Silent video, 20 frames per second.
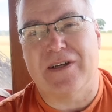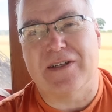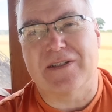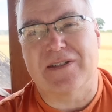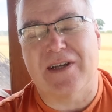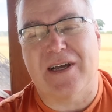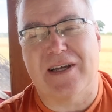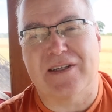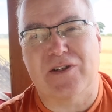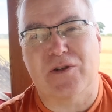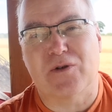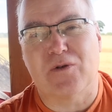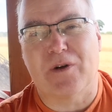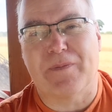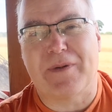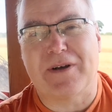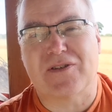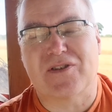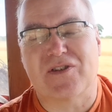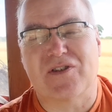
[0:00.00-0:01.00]
these days. It's
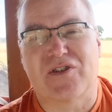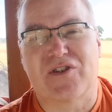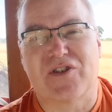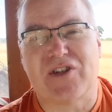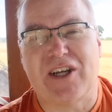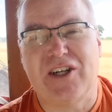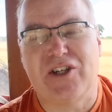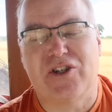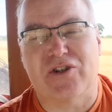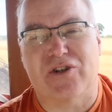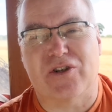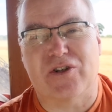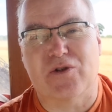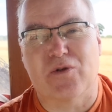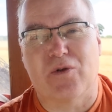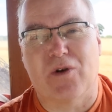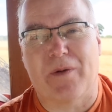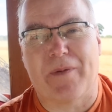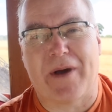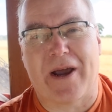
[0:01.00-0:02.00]
all about sensation,
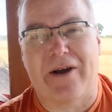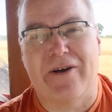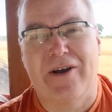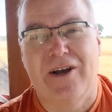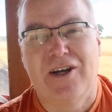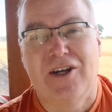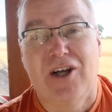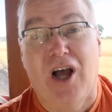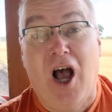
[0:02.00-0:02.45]
it's all about